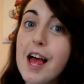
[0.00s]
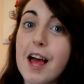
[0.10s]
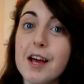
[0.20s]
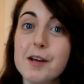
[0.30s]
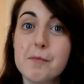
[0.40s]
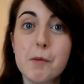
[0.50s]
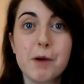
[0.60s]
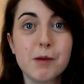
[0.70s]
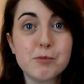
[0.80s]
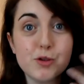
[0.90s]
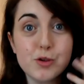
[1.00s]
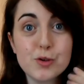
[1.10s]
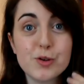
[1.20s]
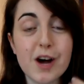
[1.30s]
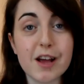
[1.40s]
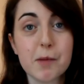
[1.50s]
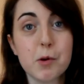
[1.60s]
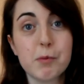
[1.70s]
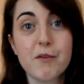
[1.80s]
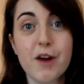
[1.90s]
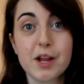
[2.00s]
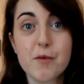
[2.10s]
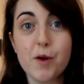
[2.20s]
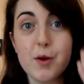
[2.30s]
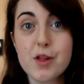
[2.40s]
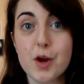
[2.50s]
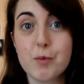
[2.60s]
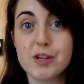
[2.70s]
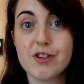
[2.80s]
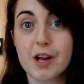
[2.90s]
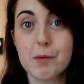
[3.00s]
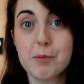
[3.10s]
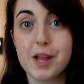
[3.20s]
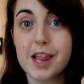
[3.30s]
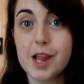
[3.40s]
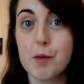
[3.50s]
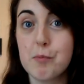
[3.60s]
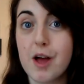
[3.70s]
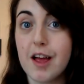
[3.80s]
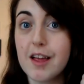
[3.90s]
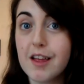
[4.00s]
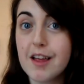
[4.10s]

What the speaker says: But I'm sure I can probably find a photo which I can put somewhere